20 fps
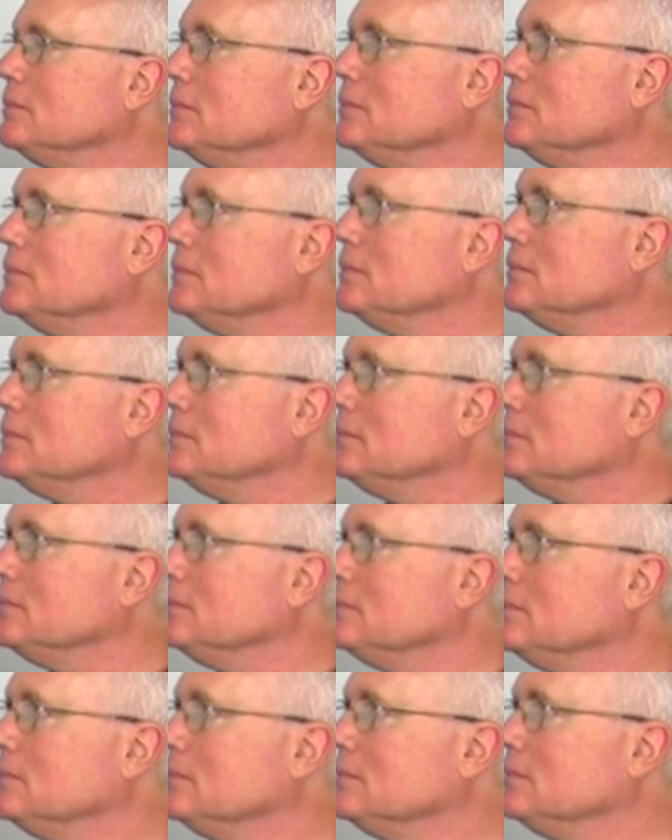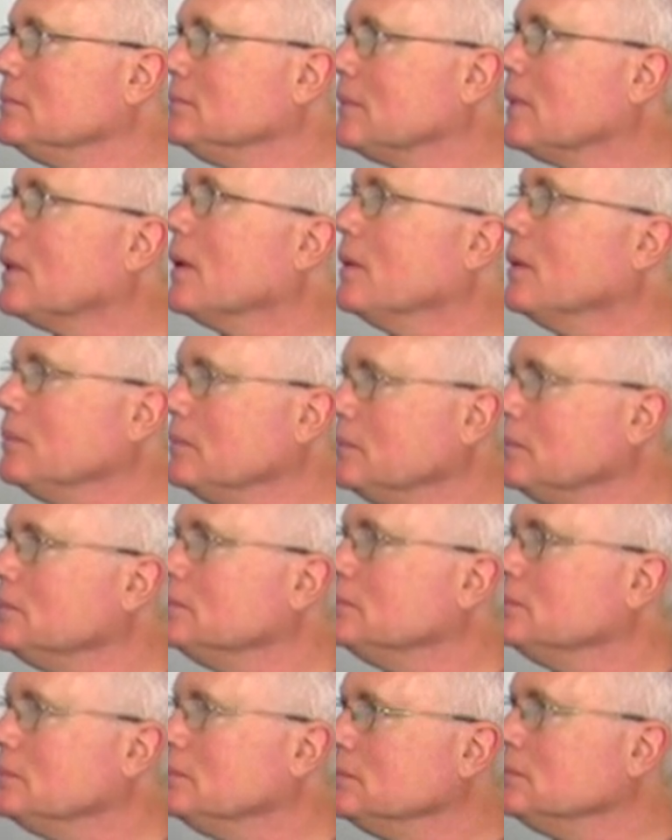
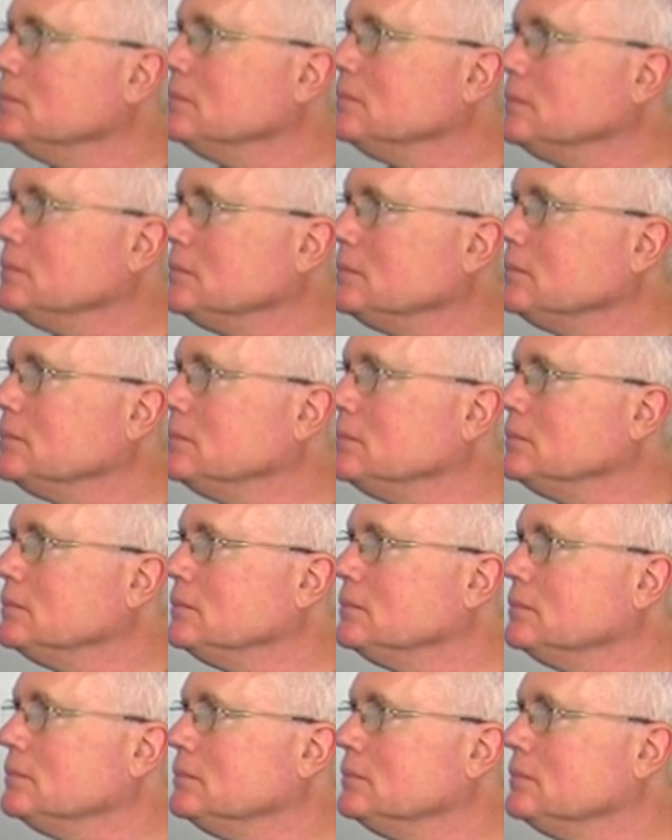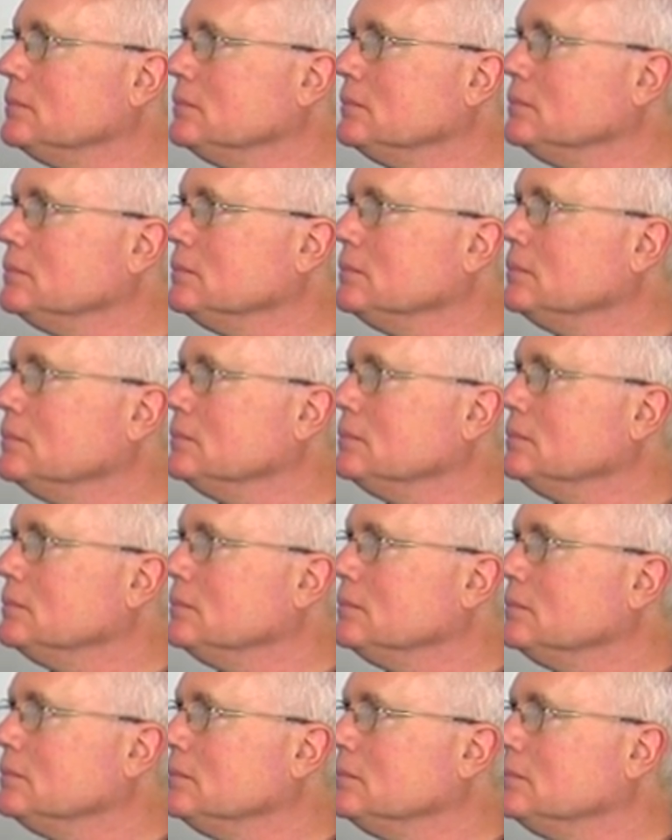
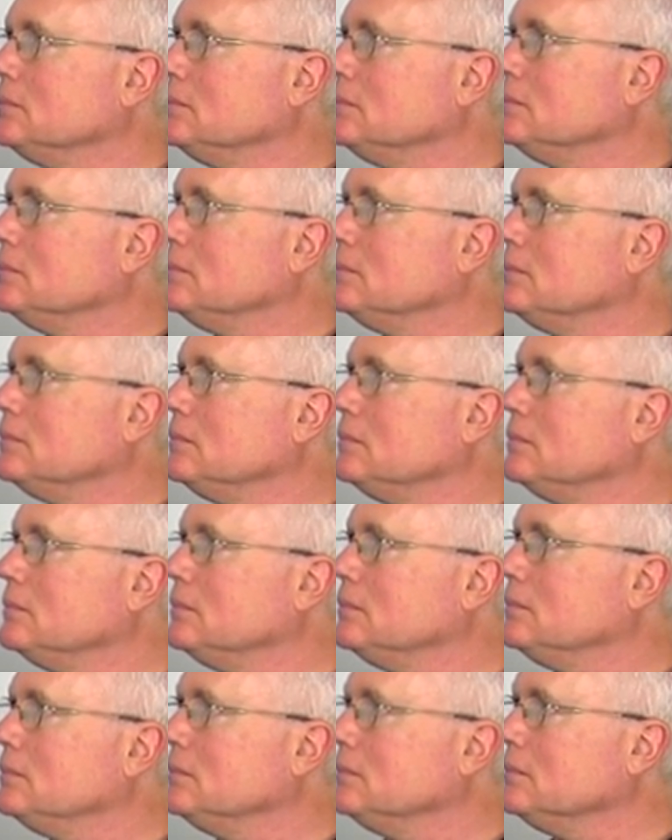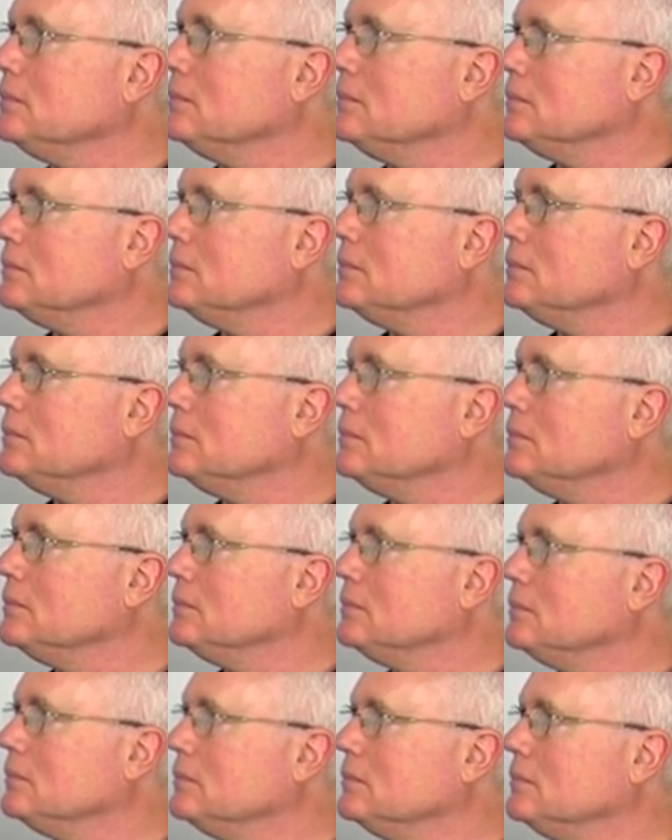
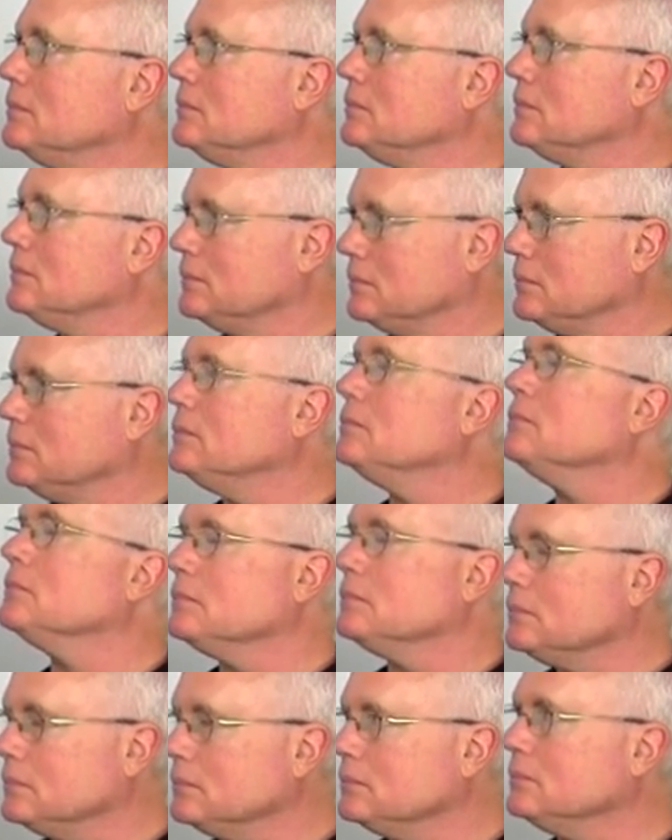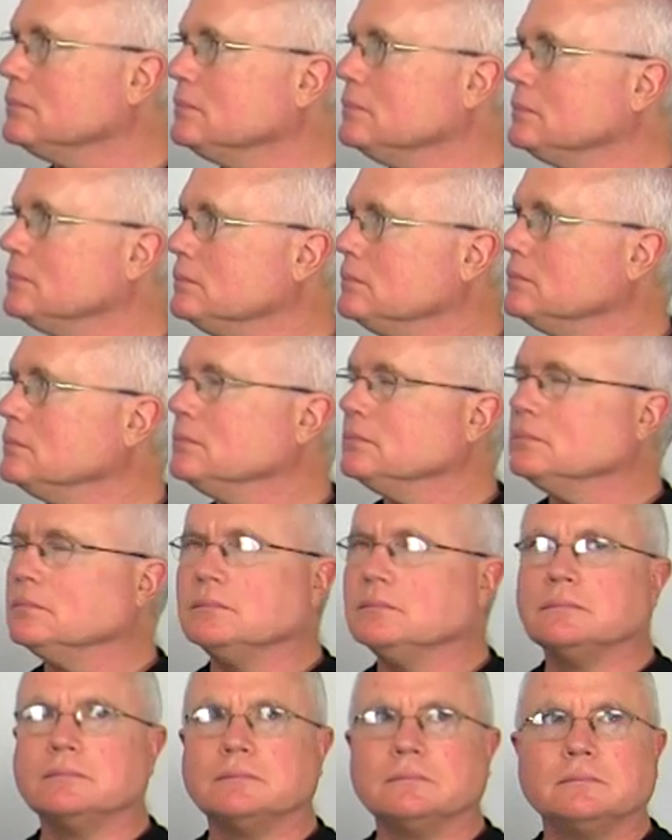This person isn't speaking.